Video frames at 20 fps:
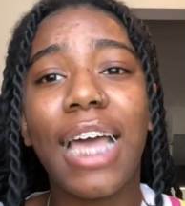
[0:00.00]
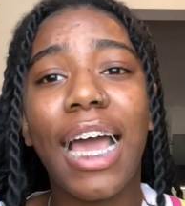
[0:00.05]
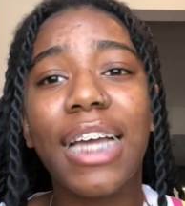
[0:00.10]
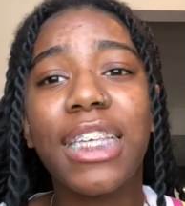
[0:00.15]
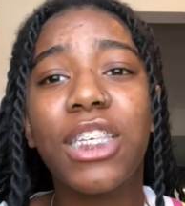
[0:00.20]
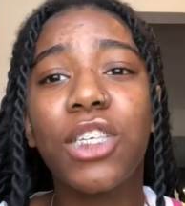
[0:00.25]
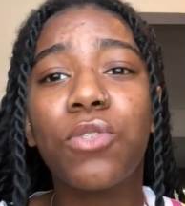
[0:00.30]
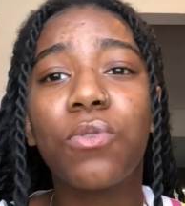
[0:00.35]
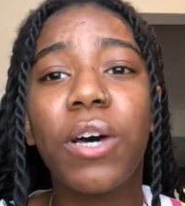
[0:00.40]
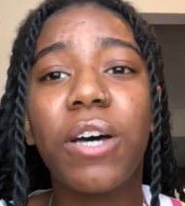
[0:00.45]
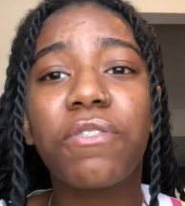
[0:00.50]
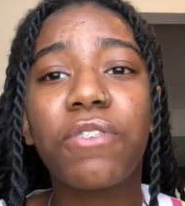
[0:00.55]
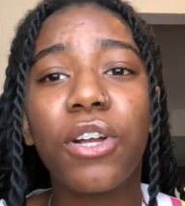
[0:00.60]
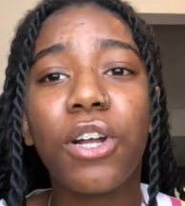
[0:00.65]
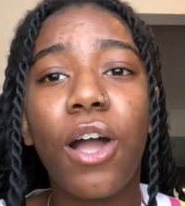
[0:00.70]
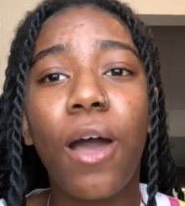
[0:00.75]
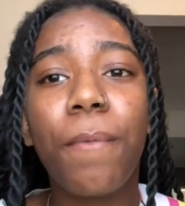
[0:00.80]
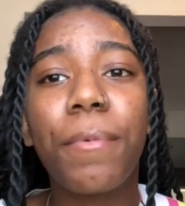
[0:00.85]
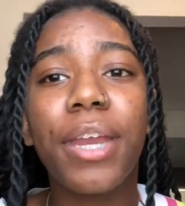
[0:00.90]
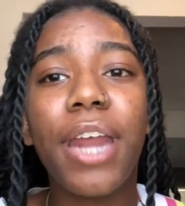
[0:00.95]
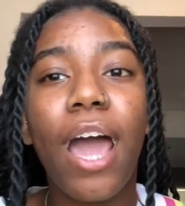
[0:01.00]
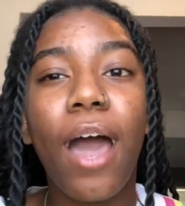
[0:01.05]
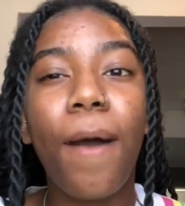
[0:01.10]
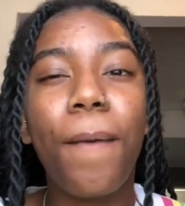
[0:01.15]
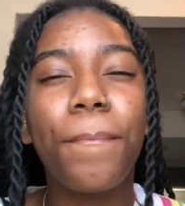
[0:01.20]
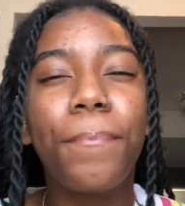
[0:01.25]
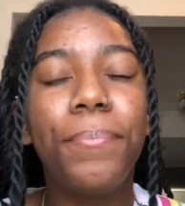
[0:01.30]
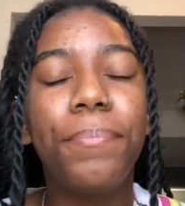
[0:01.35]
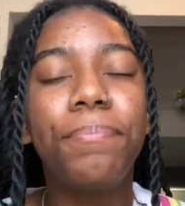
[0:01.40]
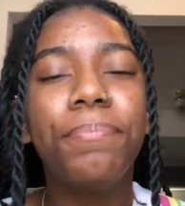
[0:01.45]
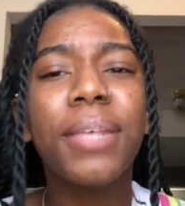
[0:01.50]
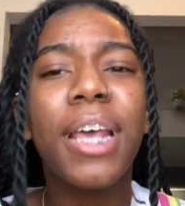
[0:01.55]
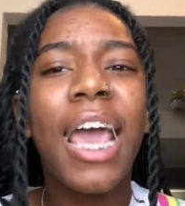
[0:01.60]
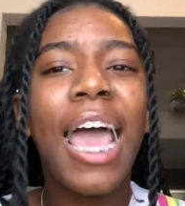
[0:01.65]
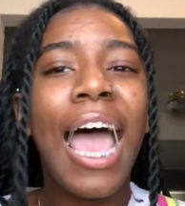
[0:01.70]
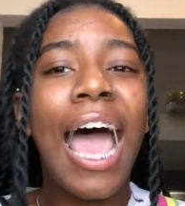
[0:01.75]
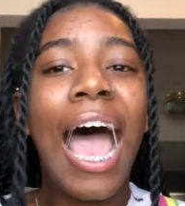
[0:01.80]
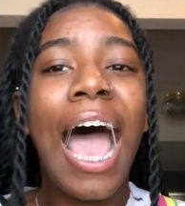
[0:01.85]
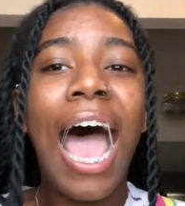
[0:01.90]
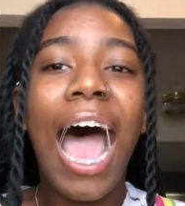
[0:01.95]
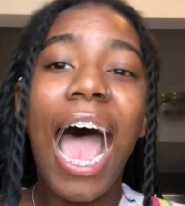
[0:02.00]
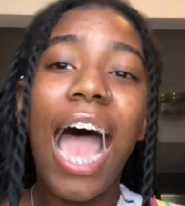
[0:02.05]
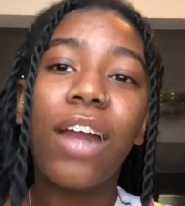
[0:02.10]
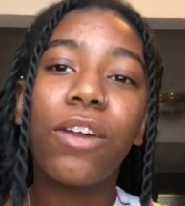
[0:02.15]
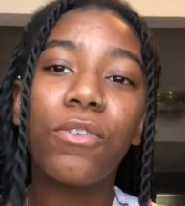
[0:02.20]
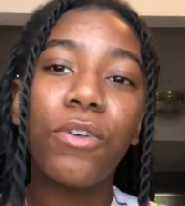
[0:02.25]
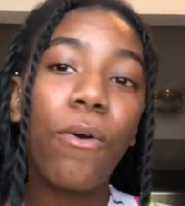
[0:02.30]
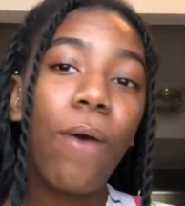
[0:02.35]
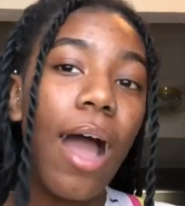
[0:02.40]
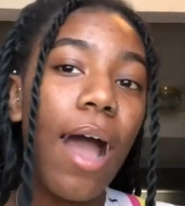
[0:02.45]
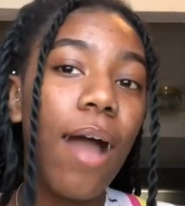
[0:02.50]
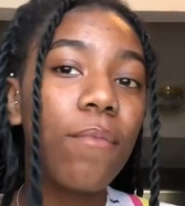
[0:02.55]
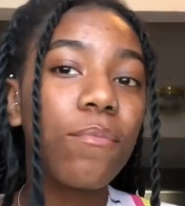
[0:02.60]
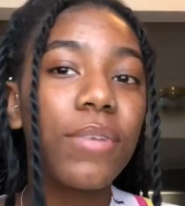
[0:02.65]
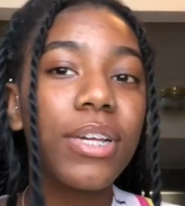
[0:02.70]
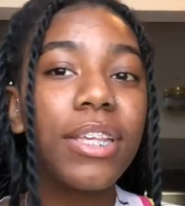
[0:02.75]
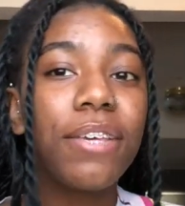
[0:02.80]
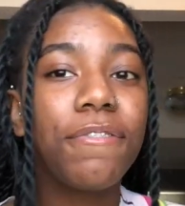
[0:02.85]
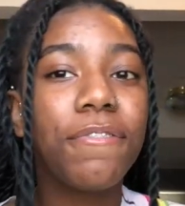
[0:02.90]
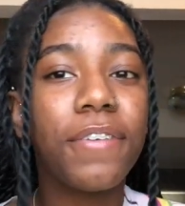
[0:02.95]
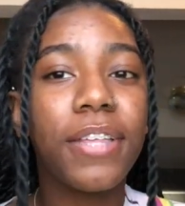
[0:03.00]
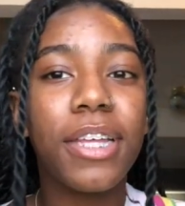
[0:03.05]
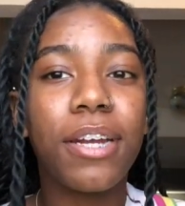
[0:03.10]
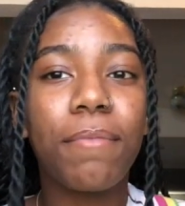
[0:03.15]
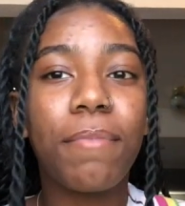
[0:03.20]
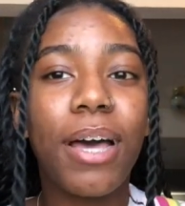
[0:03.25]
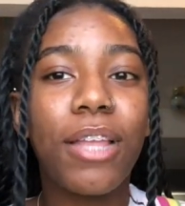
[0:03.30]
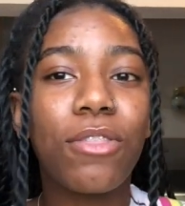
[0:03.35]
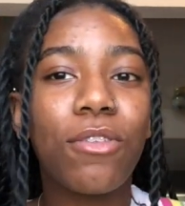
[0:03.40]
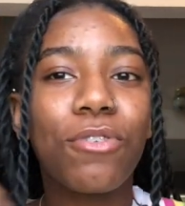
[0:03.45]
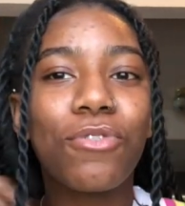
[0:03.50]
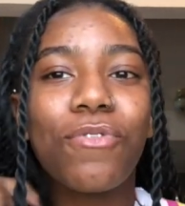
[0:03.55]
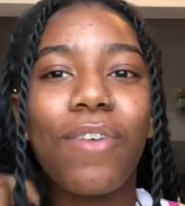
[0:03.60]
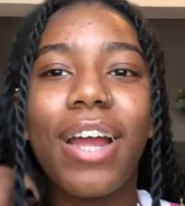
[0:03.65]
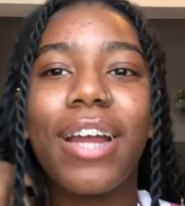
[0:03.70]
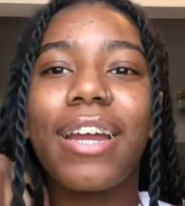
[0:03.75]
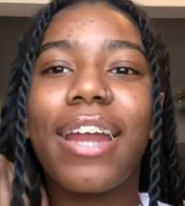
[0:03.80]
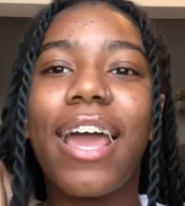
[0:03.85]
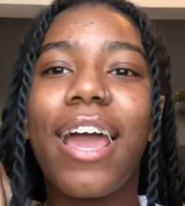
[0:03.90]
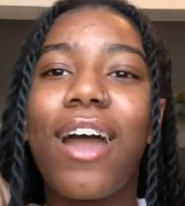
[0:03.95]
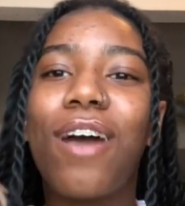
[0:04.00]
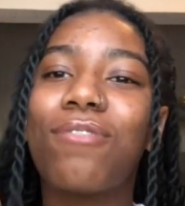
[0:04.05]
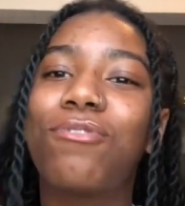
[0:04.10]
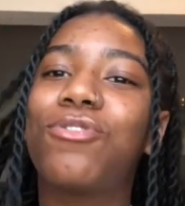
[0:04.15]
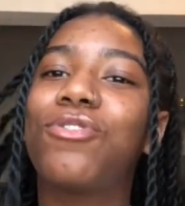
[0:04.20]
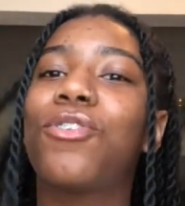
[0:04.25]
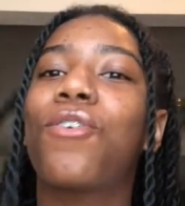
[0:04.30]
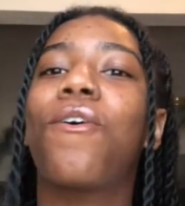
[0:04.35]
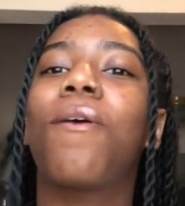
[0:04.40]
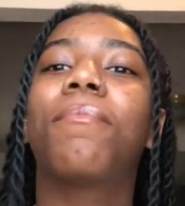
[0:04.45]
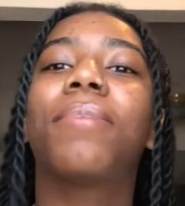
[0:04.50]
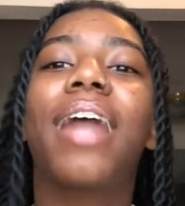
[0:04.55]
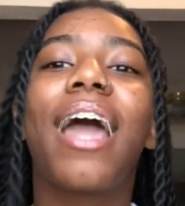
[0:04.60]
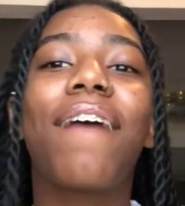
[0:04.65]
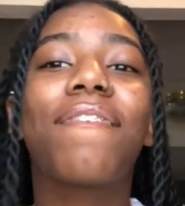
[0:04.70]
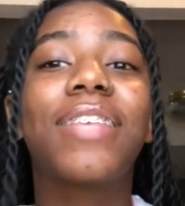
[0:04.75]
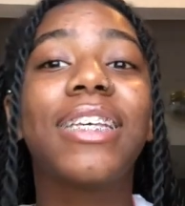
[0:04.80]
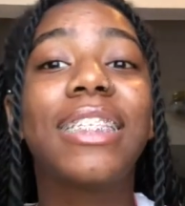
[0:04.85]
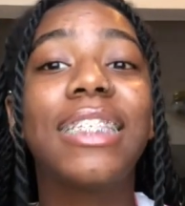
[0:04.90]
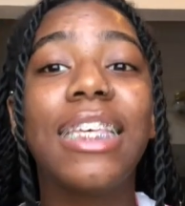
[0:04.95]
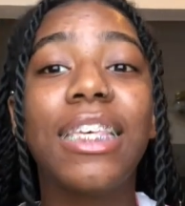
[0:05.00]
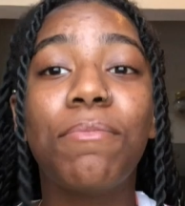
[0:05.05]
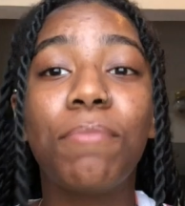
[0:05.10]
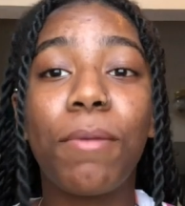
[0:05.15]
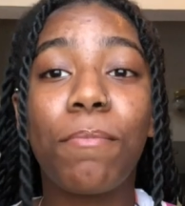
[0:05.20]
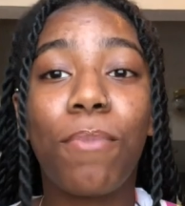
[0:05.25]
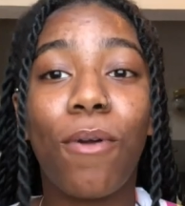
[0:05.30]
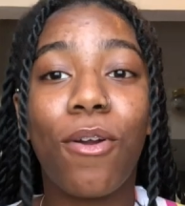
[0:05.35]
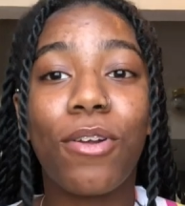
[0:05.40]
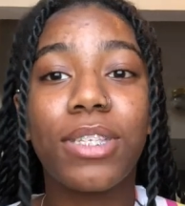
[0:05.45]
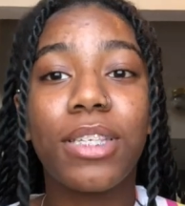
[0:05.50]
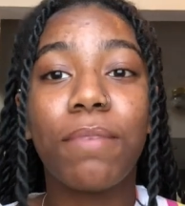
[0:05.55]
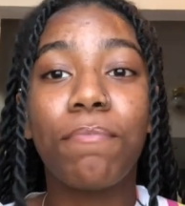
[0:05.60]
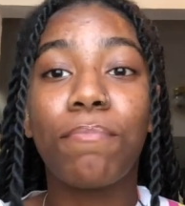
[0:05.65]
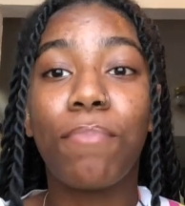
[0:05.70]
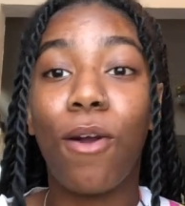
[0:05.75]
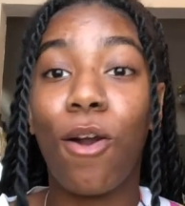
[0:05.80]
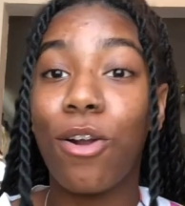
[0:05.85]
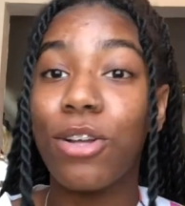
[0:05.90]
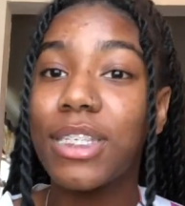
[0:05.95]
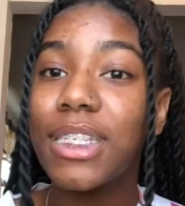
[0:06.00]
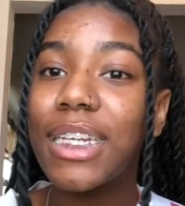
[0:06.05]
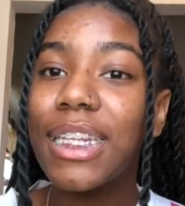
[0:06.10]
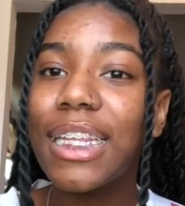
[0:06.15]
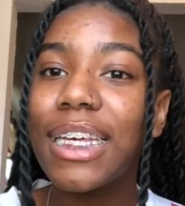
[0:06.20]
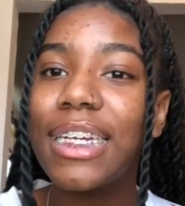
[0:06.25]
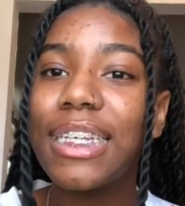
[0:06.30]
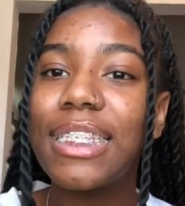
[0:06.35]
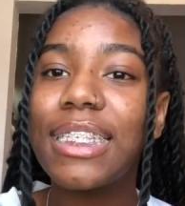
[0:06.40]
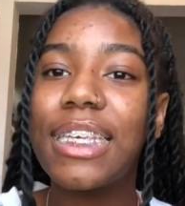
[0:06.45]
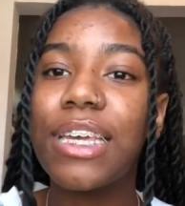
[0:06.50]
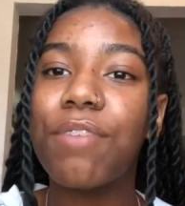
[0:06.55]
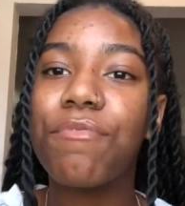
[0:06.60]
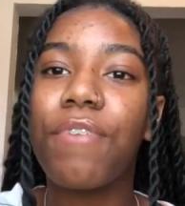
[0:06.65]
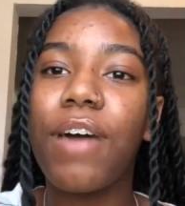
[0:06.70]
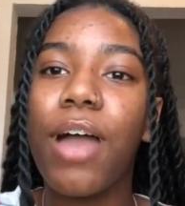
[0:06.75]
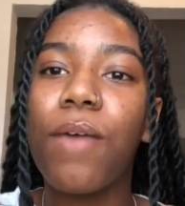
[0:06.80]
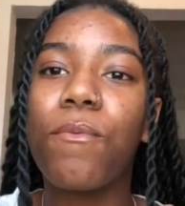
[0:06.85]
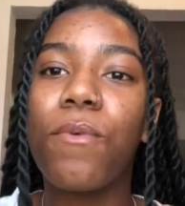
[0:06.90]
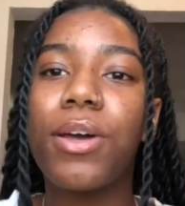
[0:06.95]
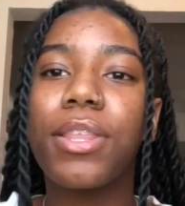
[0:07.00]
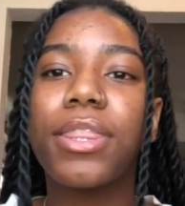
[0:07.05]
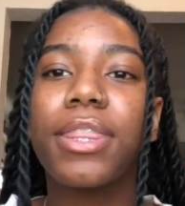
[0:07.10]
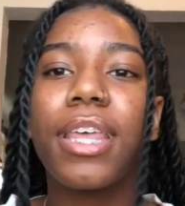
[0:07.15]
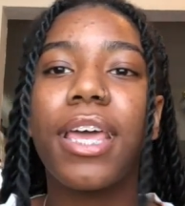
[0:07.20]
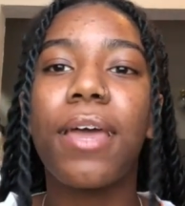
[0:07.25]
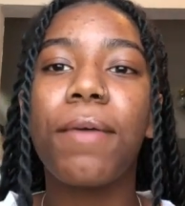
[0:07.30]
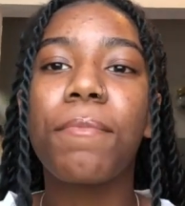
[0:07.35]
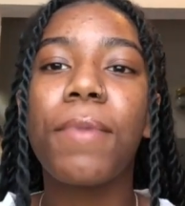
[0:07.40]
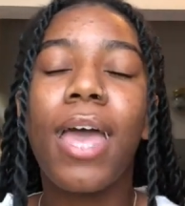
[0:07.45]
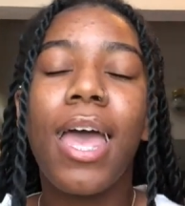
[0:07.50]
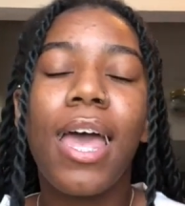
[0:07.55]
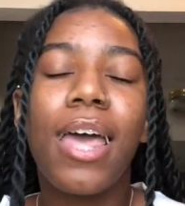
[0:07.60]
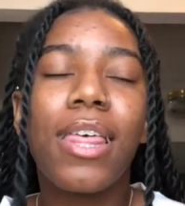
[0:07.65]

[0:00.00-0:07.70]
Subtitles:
Taxi 12s are coming out. I don't know how I'm really feeling about those right now, so I'm gonna have to see them in person personally to see if I want them.